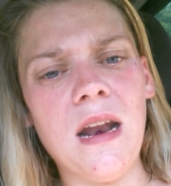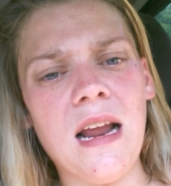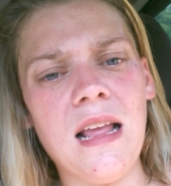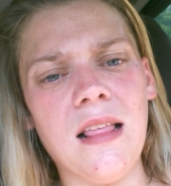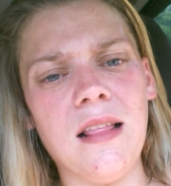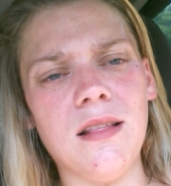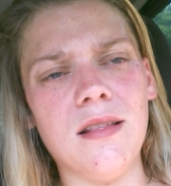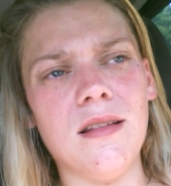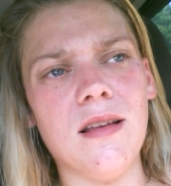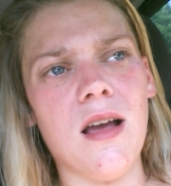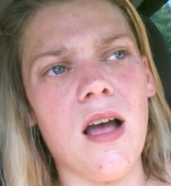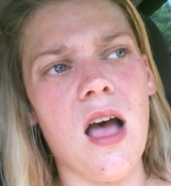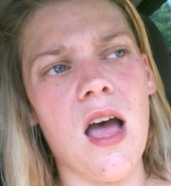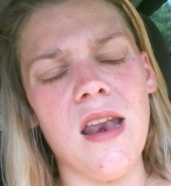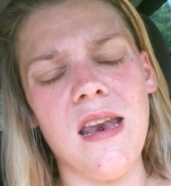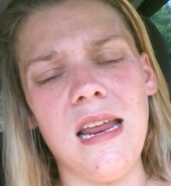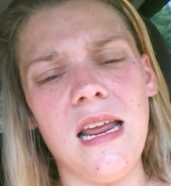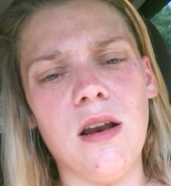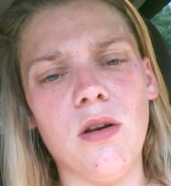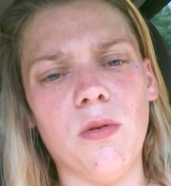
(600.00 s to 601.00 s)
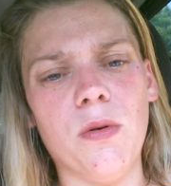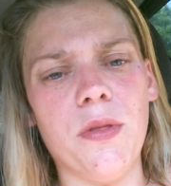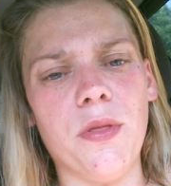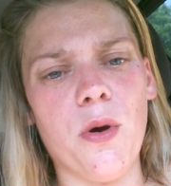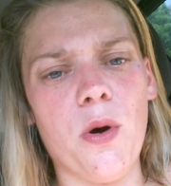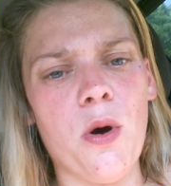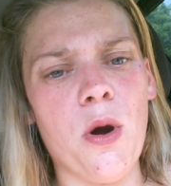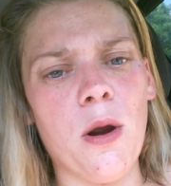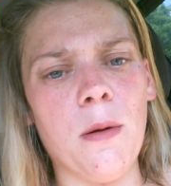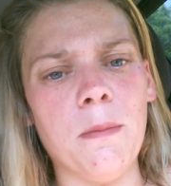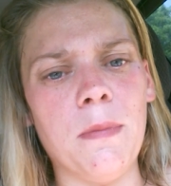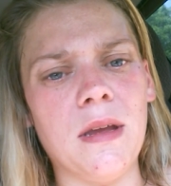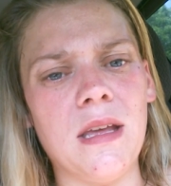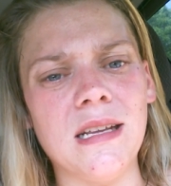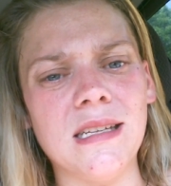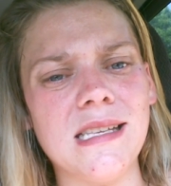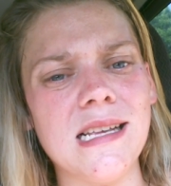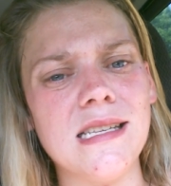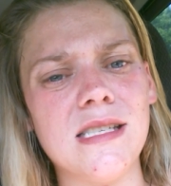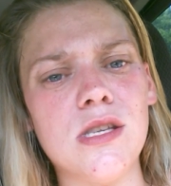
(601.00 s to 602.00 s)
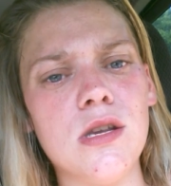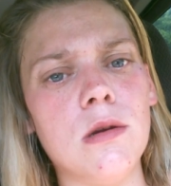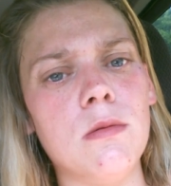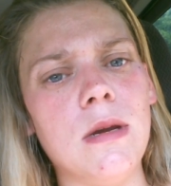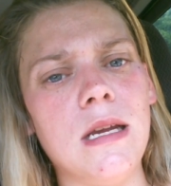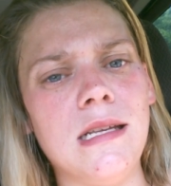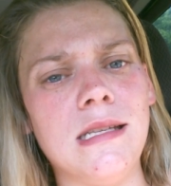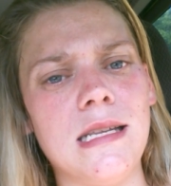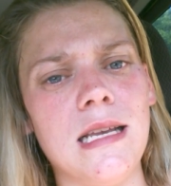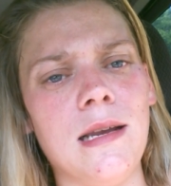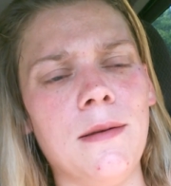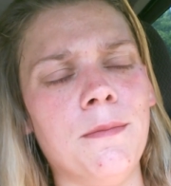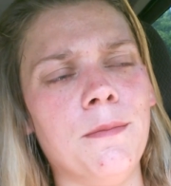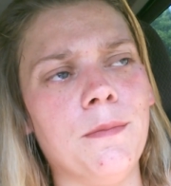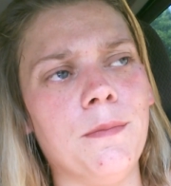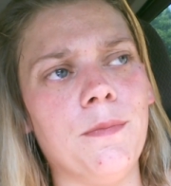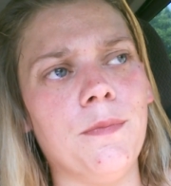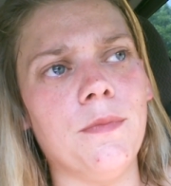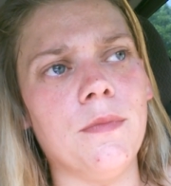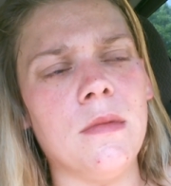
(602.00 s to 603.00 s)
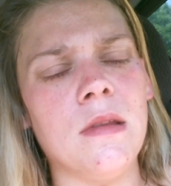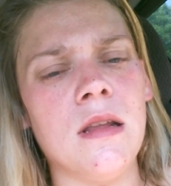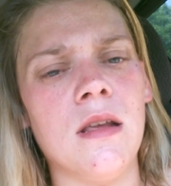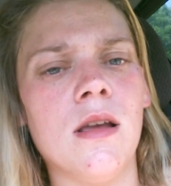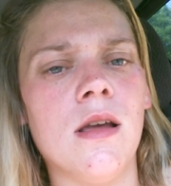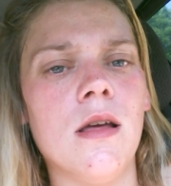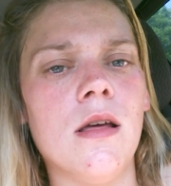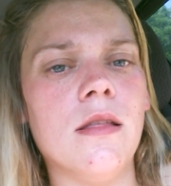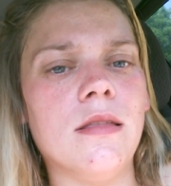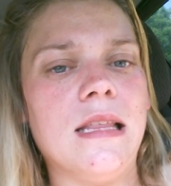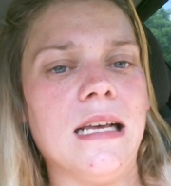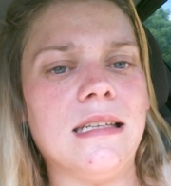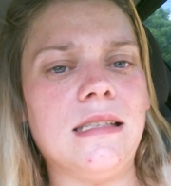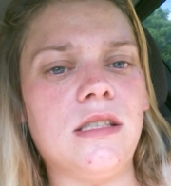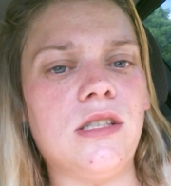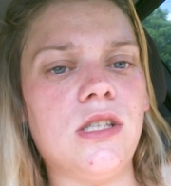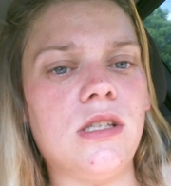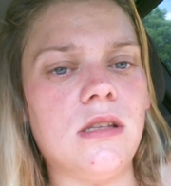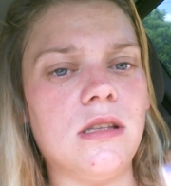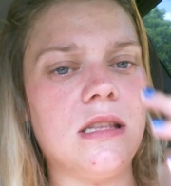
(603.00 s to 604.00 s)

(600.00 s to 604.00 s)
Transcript: ain't a needle in the arm, because that's too easy. That's